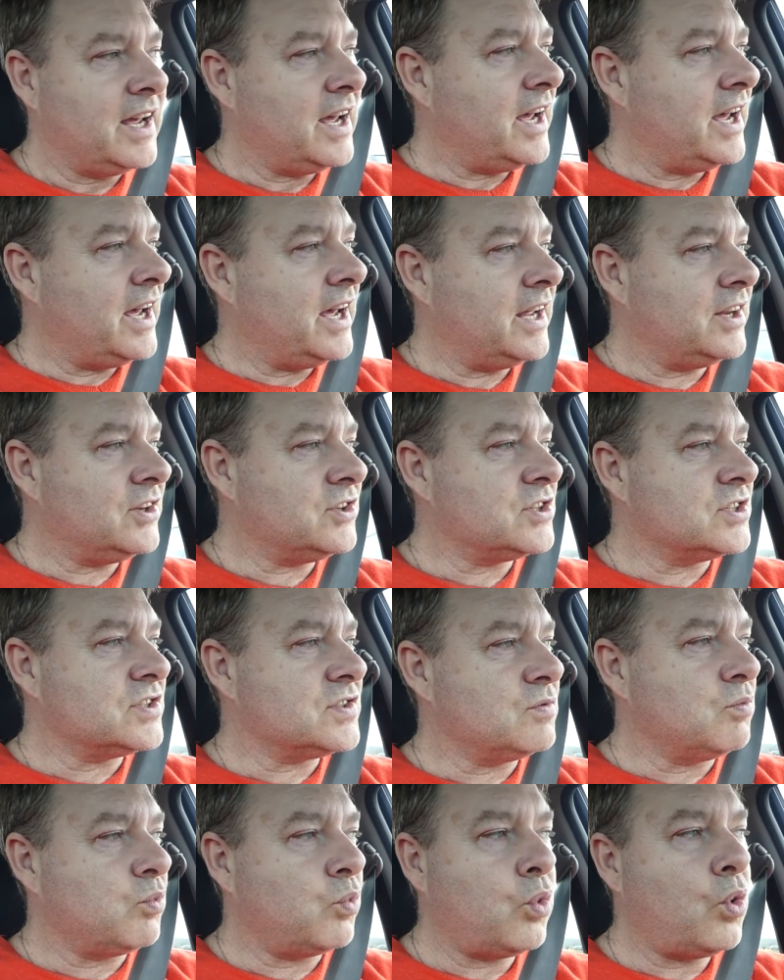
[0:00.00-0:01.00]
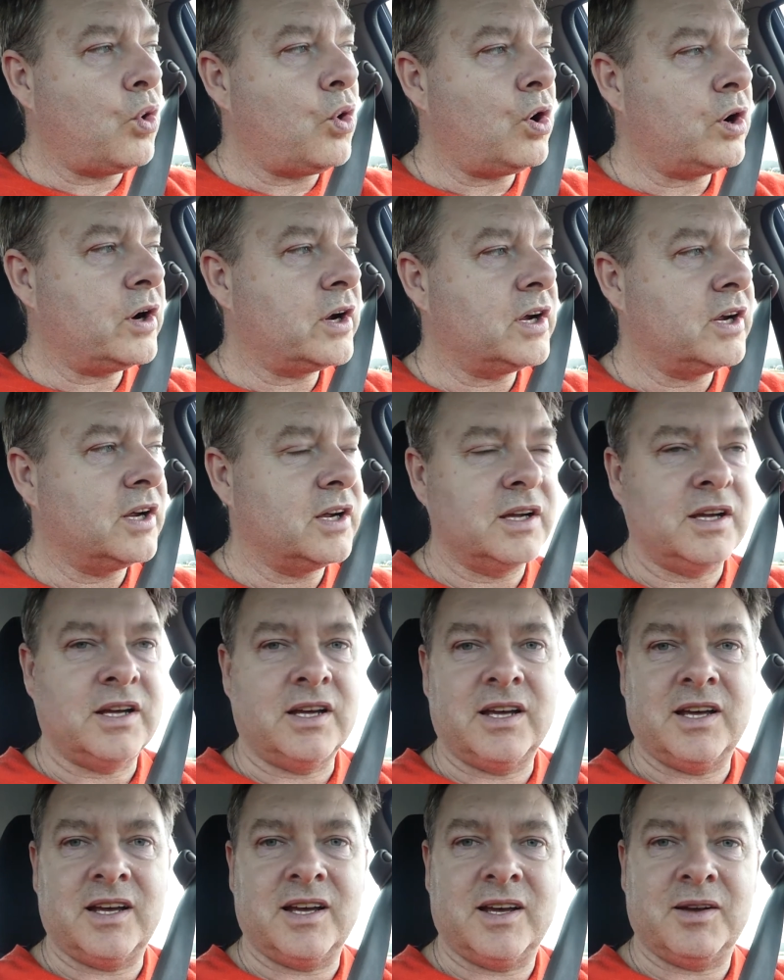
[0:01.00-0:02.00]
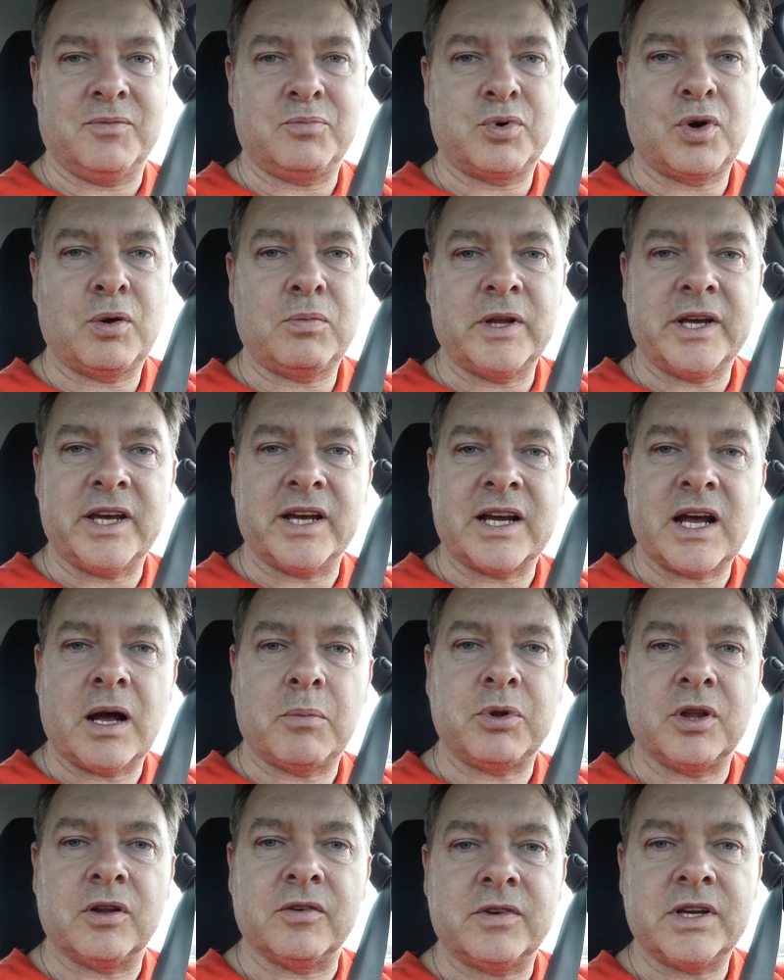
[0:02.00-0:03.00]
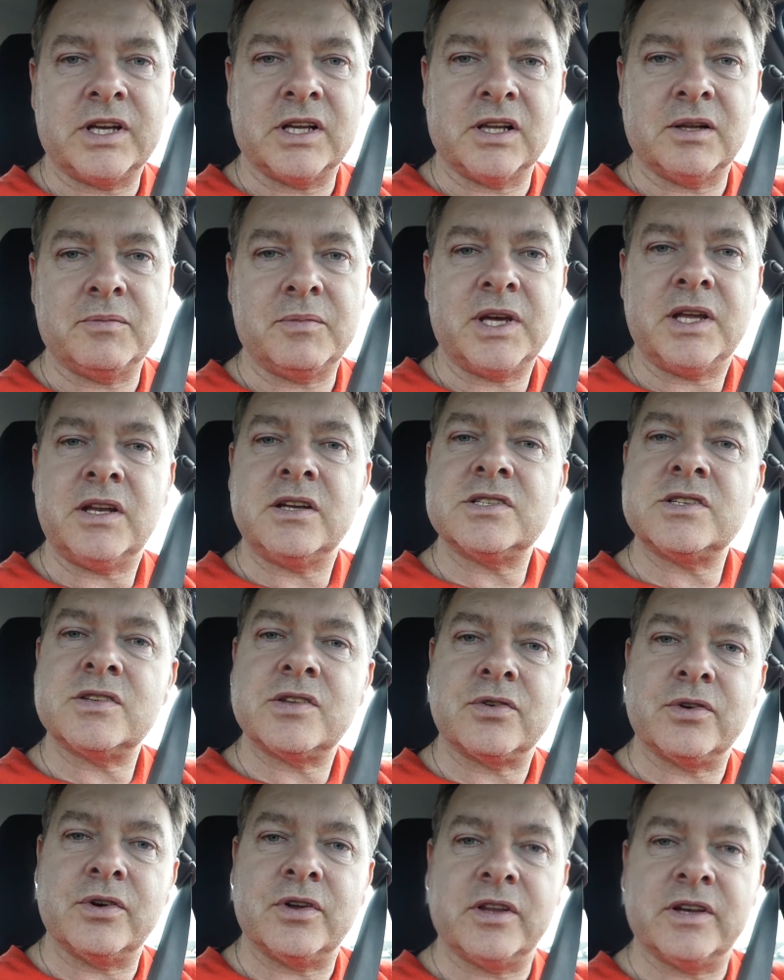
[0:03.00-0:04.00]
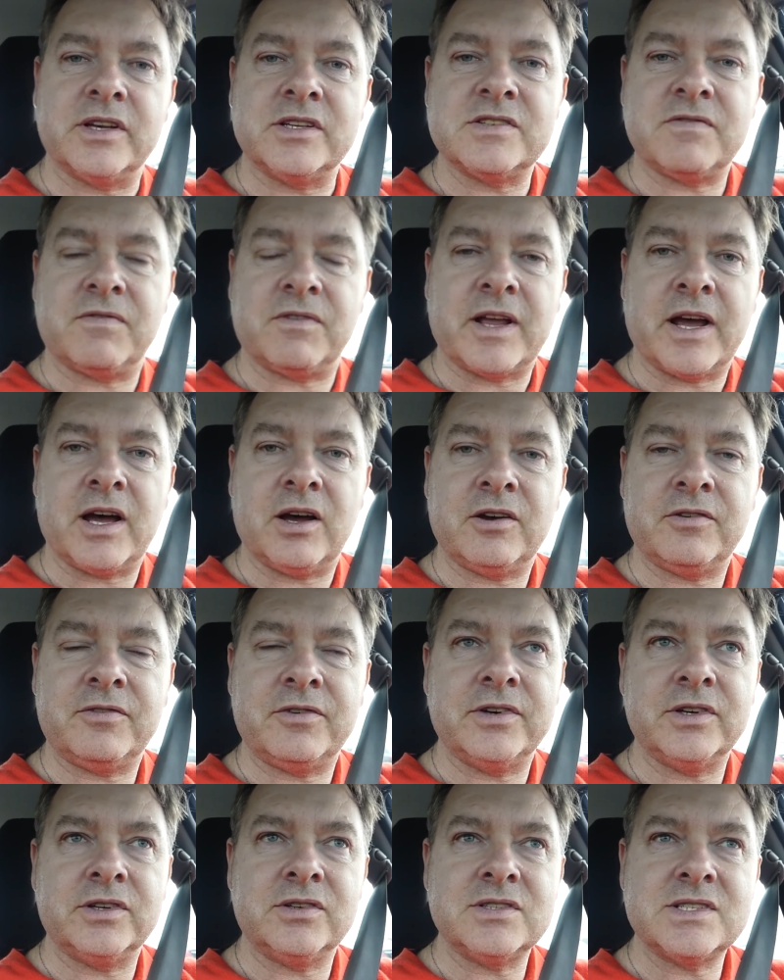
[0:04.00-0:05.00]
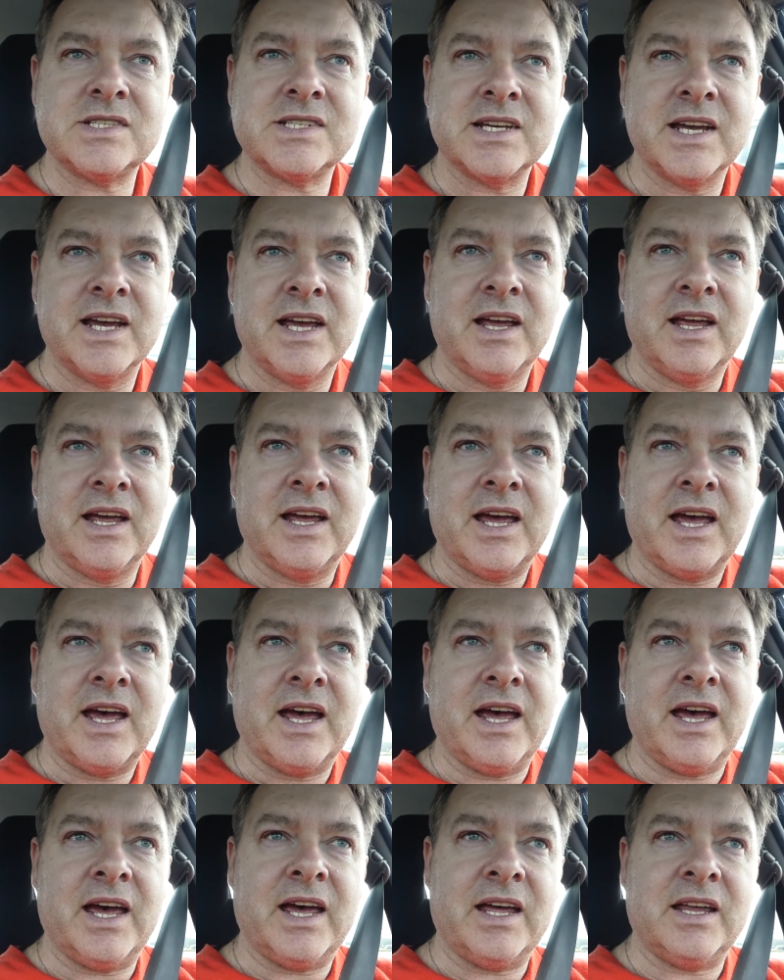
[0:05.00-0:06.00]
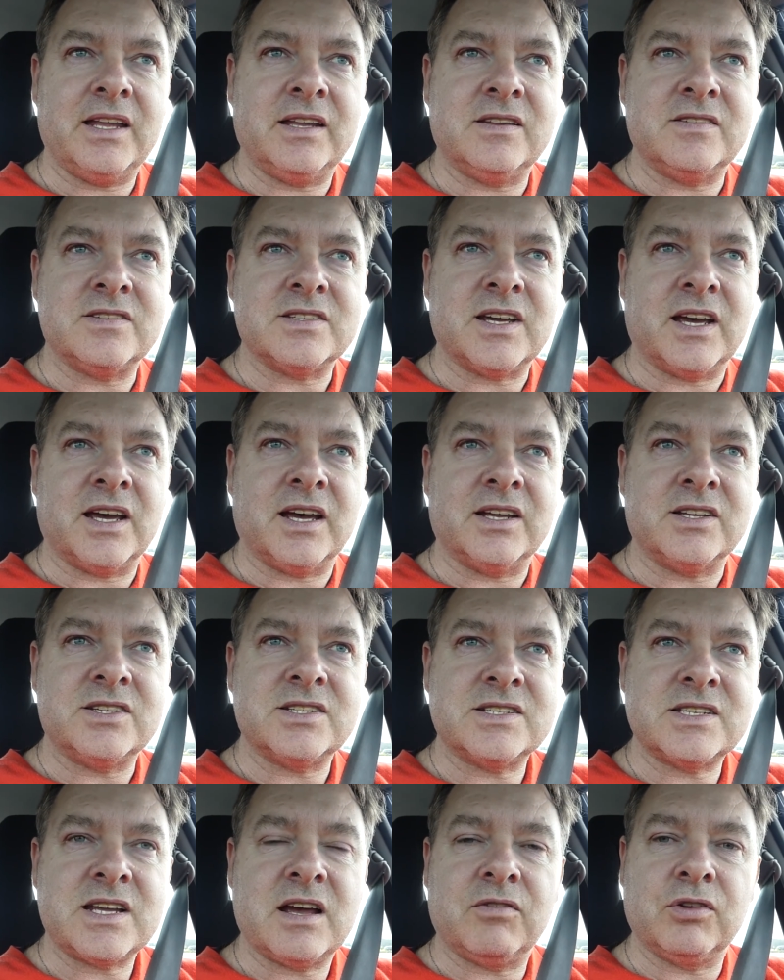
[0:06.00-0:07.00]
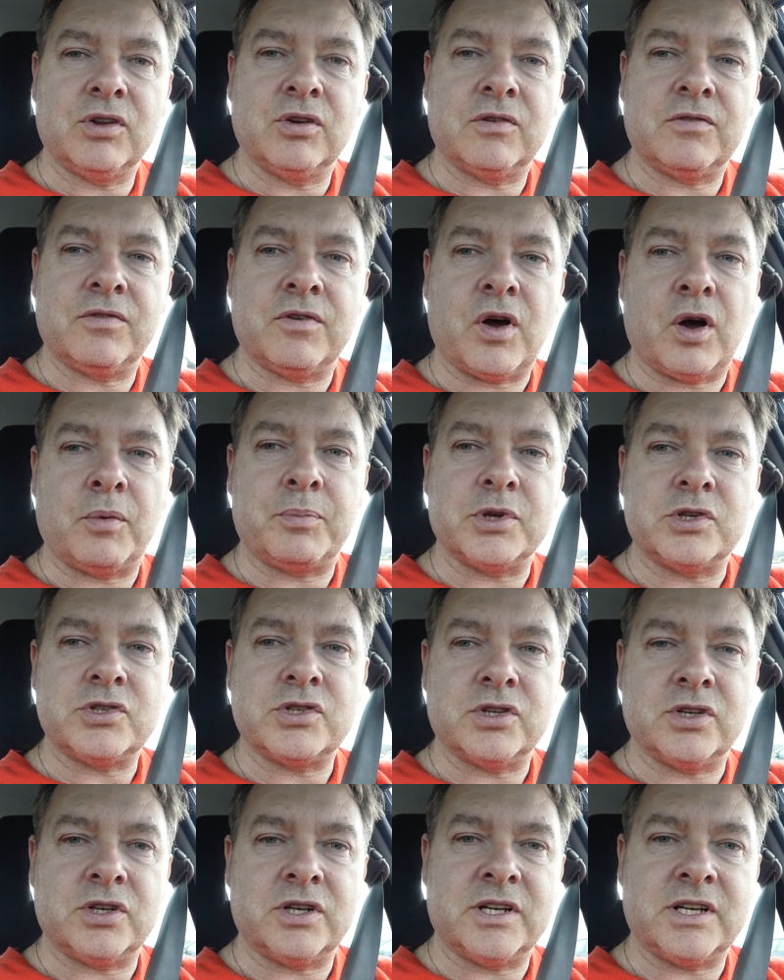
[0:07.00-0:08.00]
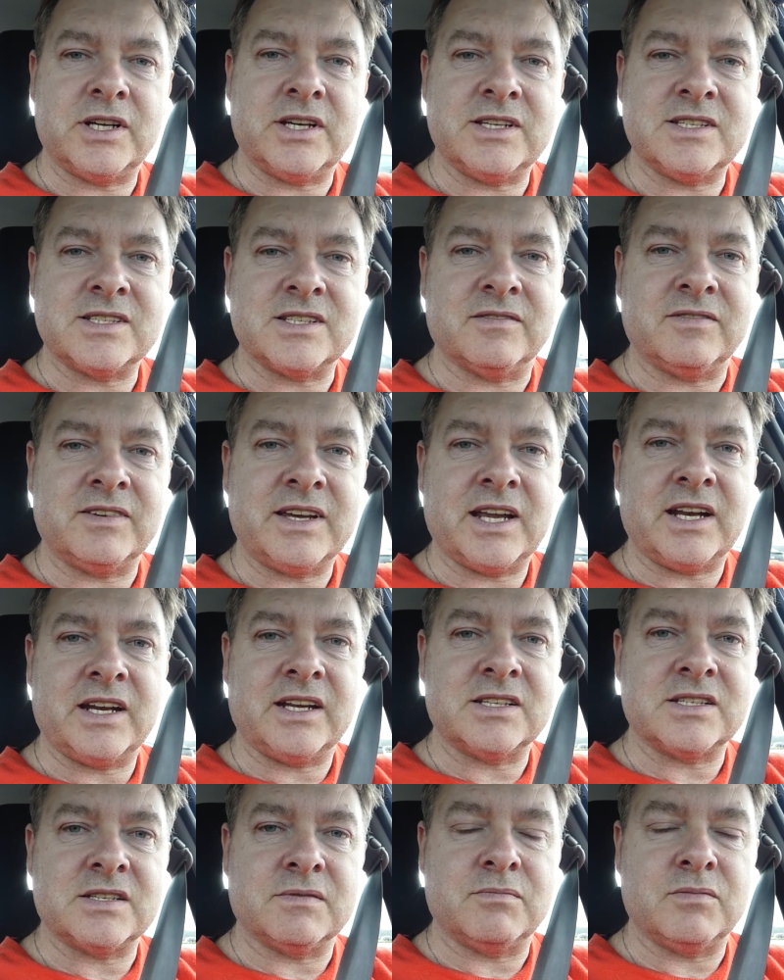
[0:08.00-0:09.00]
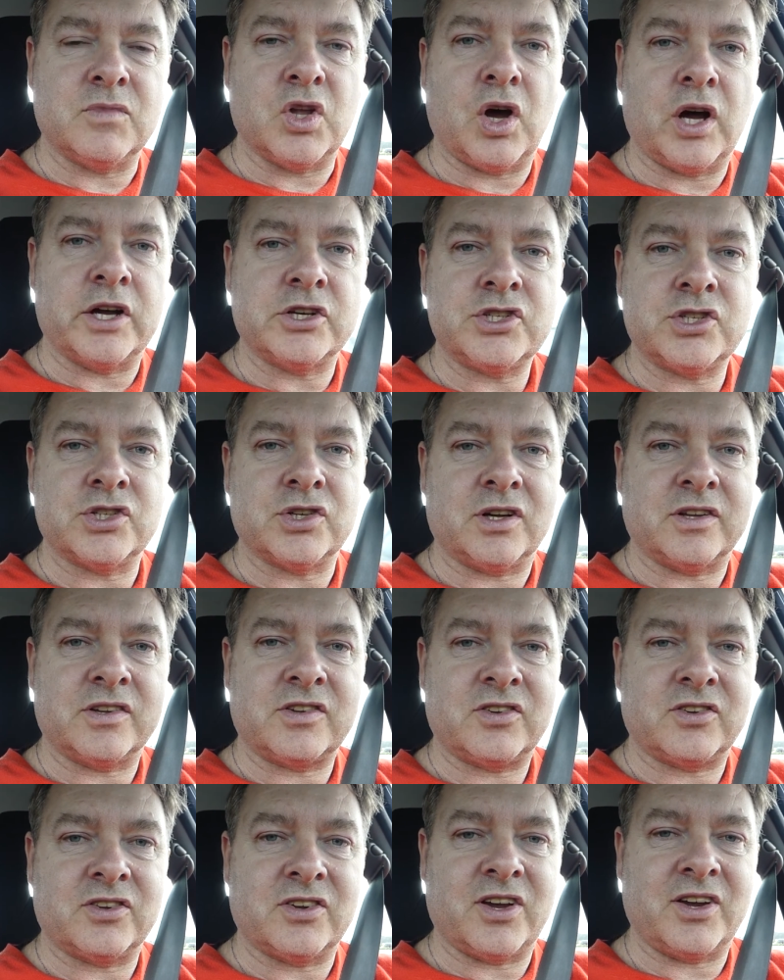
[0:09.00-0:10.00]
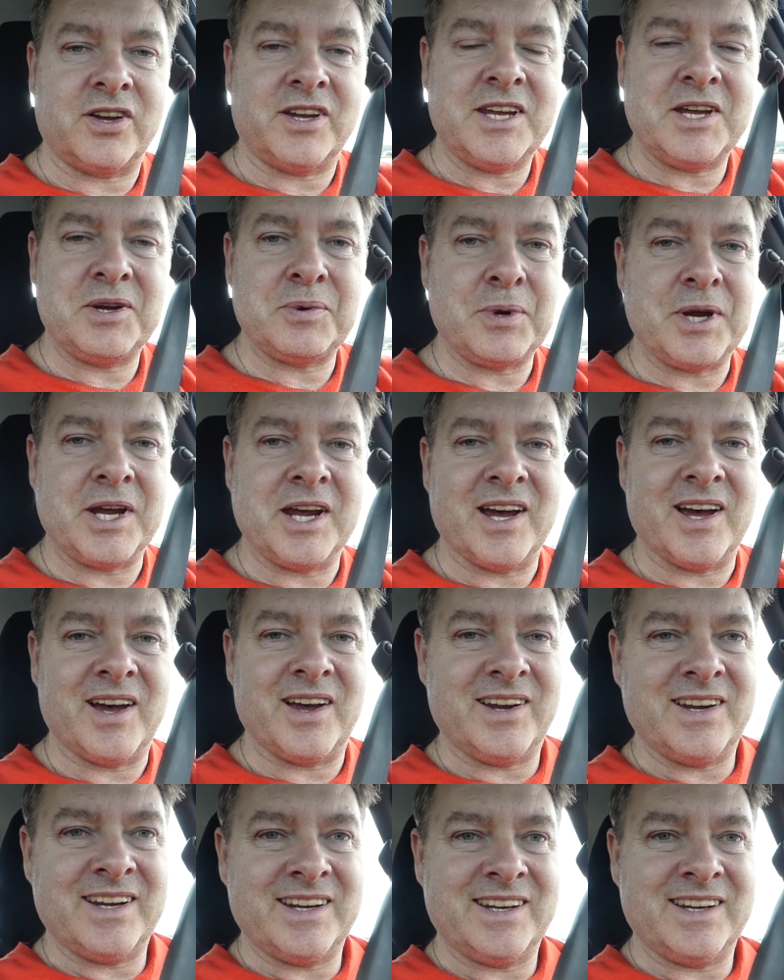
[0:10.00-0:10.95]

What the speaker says: and just walk probably a couple of kilometres through these flower fields and just have a look for opportunities of getting some nice shots. So here we go.